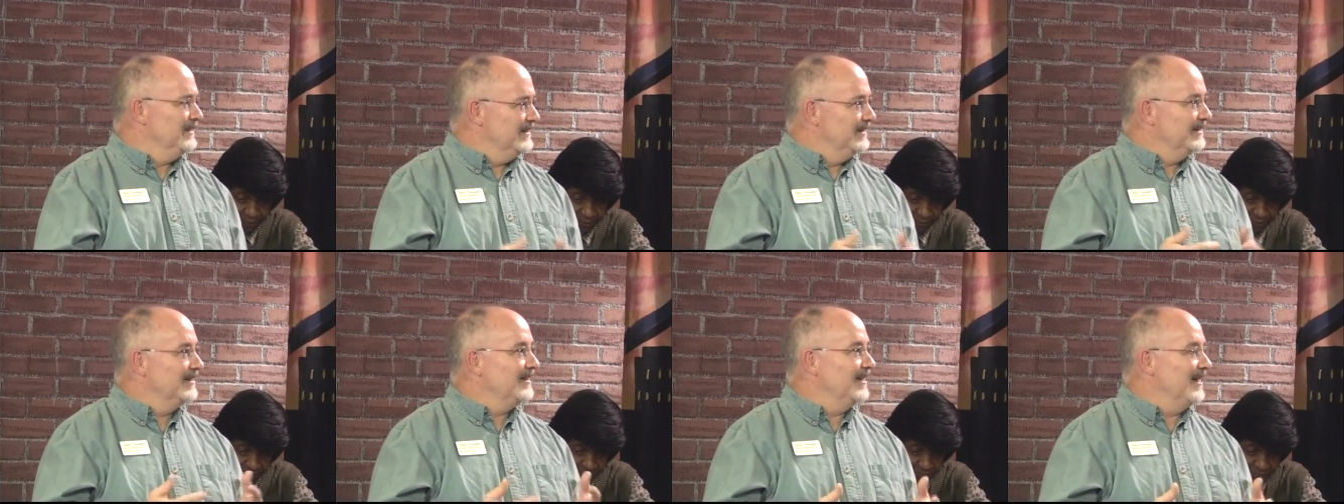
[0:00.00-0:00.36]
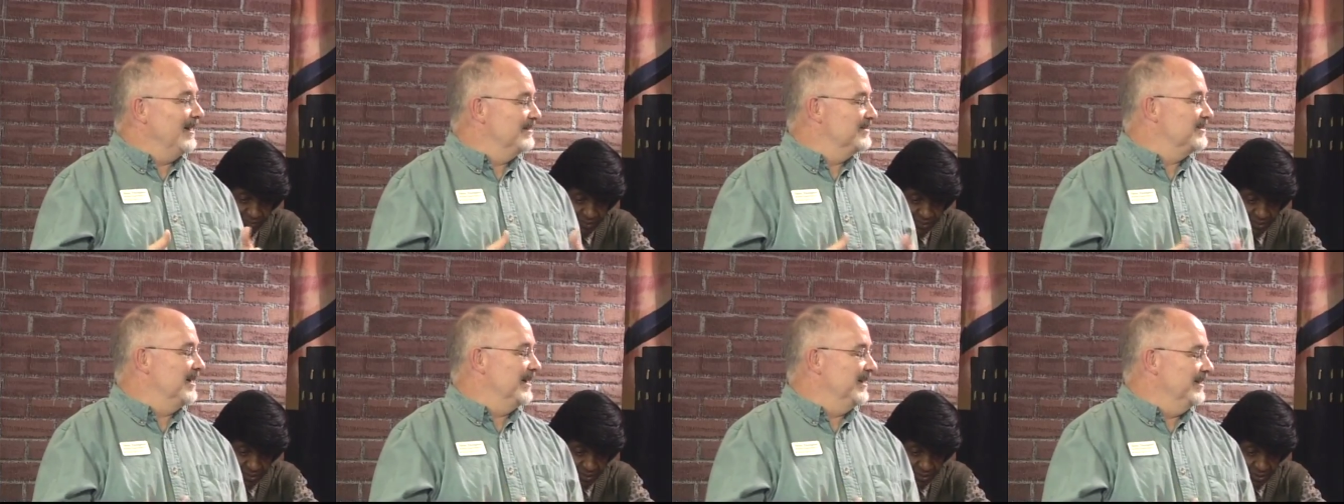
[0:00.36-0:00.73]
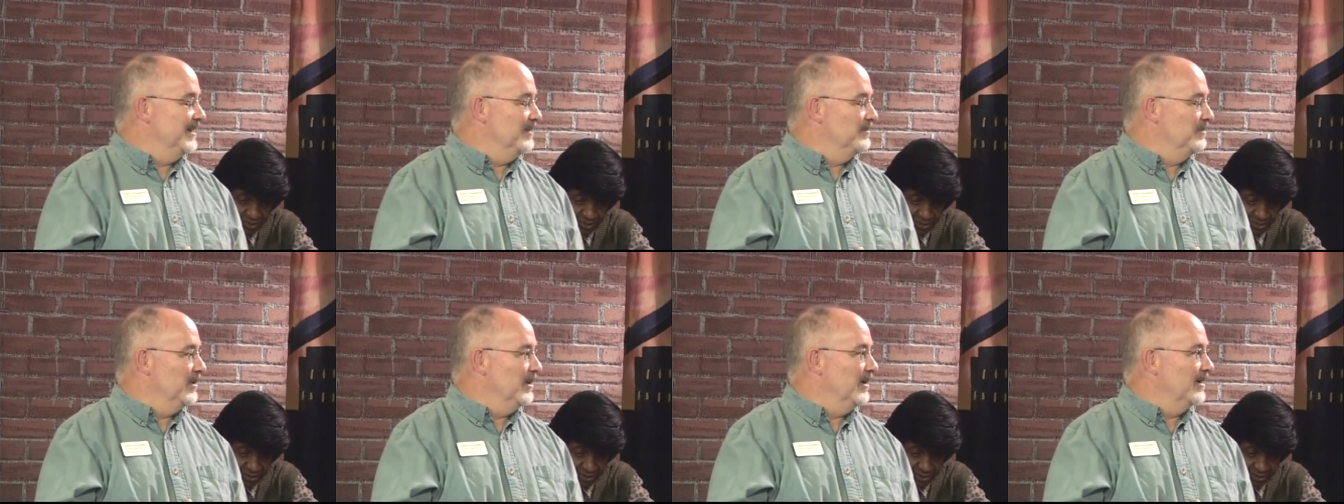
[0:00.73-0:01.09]
little outside
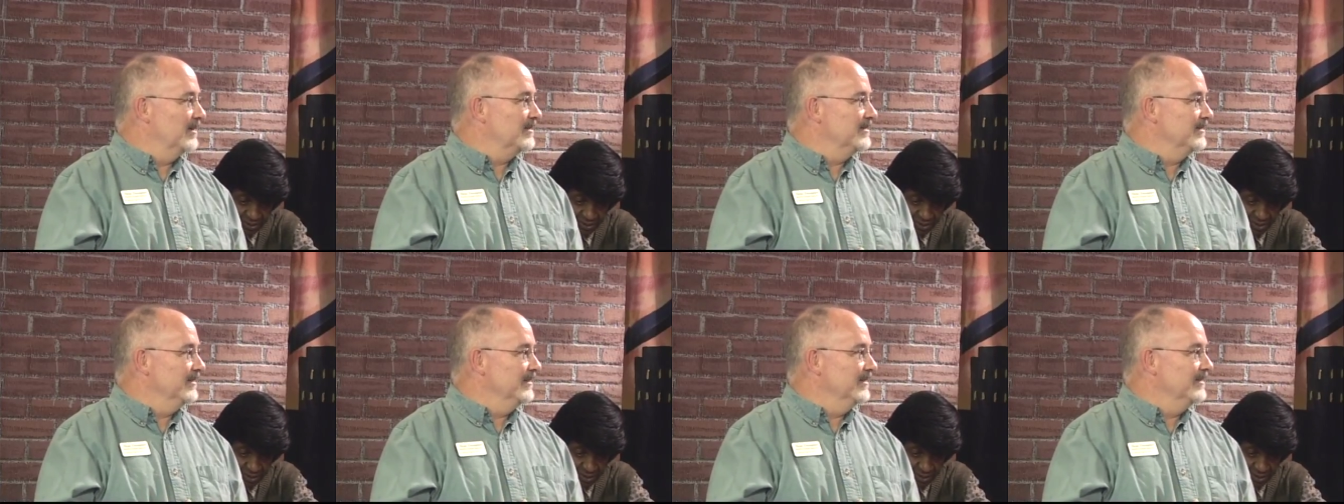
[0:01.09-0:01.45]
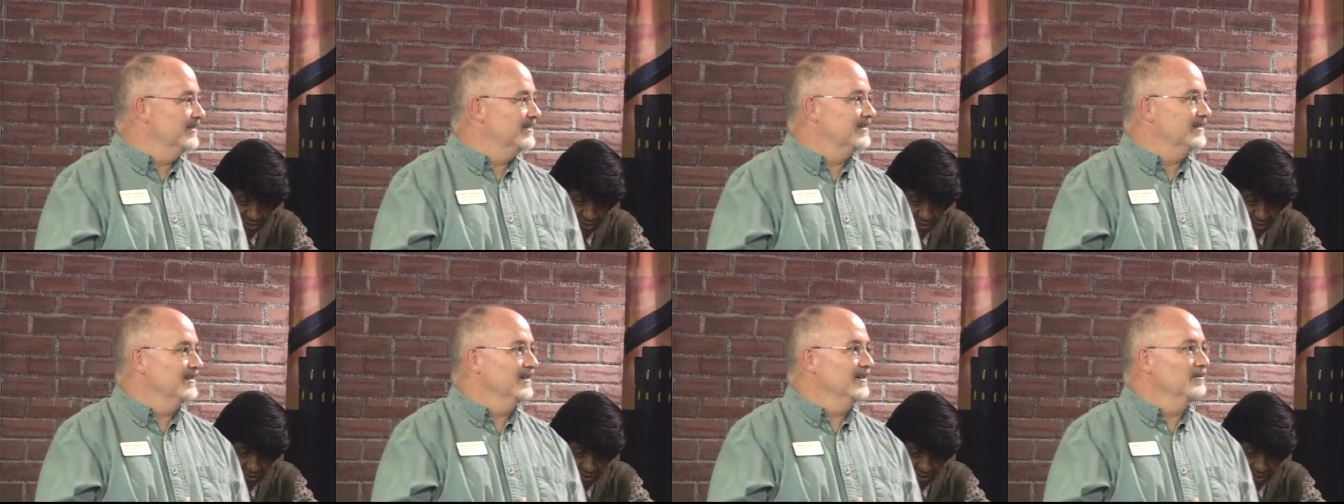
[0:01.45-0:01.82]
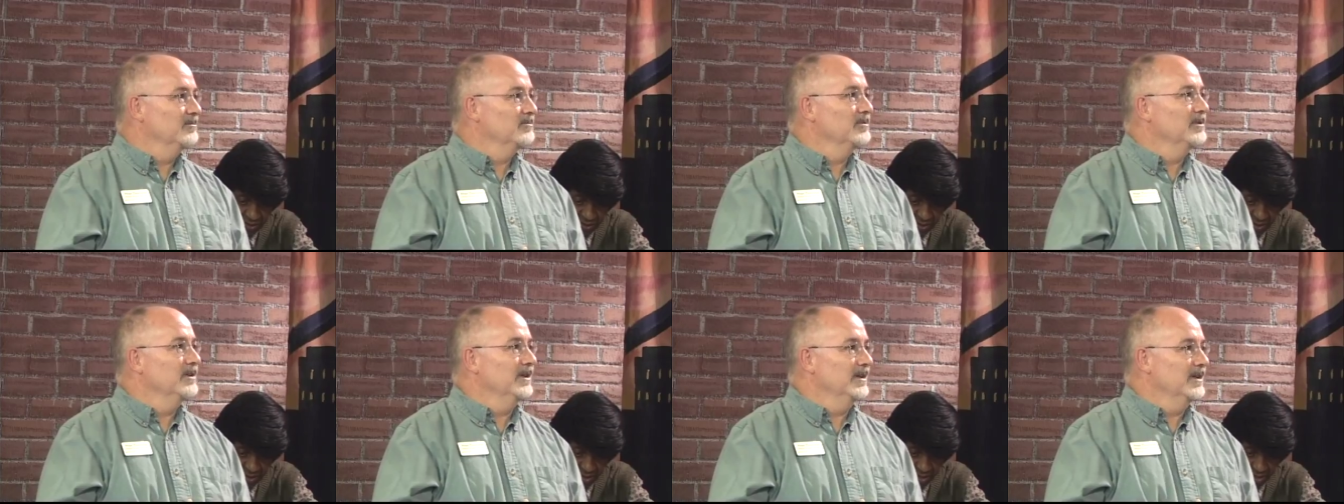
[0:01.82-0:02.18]
that box and that's uh,
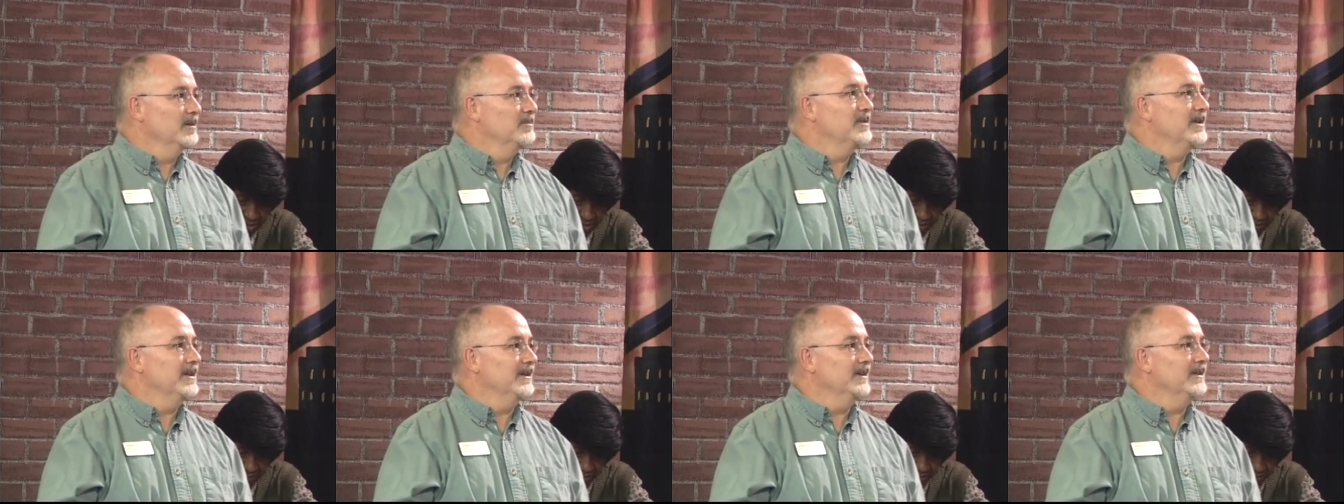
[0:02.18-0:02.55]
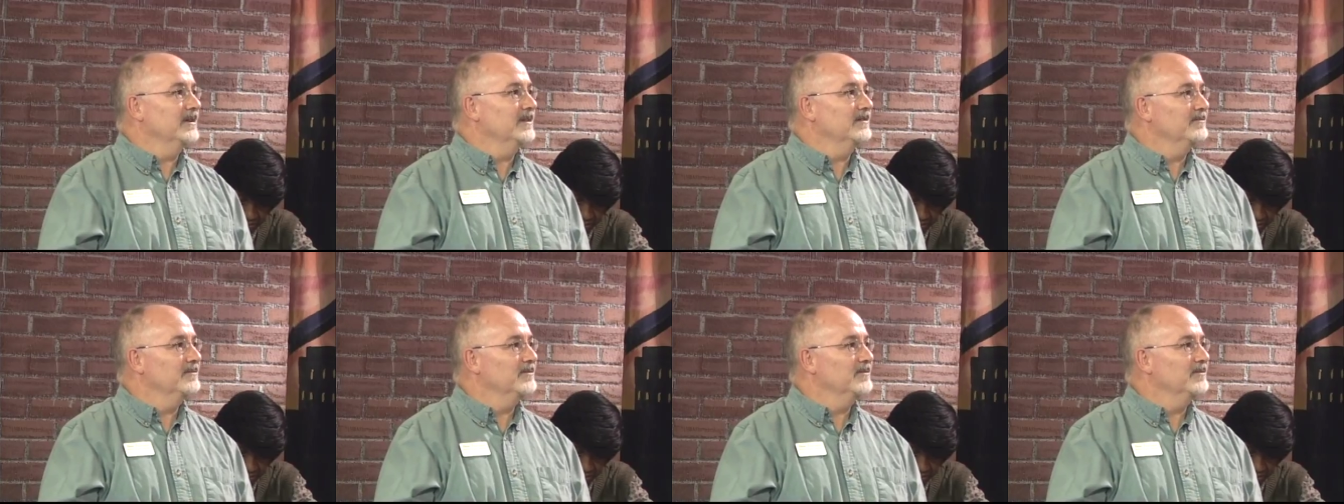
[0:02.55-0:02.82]
really appealing to